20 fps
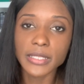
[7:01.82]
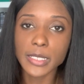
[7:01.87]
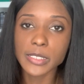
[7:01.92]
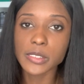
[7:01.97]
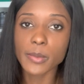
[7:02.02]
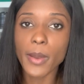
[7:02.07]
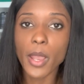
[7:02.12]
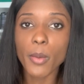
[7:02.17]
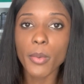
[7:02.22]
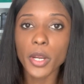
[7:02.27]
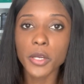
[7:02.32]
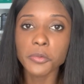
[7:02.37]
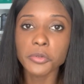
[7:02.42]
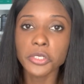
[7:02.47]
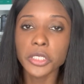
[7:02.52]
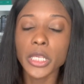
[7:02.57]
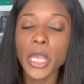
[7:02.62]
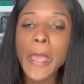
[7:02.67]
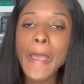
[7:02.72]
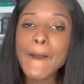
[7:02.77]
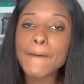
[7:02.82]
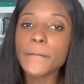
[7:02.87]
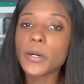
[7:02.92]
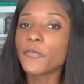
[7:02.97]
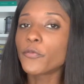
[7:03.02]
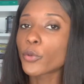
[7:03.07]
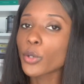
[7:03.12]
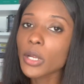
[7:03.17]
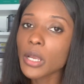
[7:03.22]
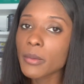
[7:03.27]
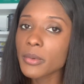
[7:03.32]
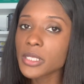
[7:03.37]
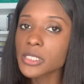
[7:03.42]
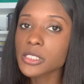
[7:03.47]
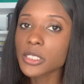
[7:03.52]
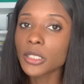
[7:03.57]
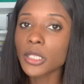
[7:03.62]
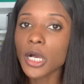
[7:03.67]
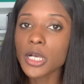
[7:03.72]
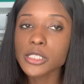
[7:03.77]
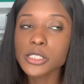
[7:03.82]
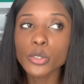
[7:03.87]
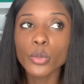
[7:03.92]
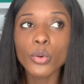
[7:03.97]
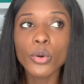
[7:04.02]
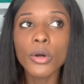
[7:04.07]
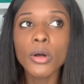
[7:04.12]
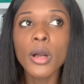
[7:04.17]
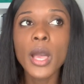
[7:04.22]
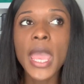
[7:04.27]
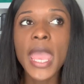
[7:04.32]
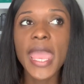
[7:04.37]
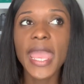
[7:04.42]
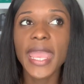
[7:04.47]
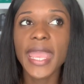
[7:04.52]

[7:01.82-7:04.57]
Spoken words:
things about Barbary before coming into law school.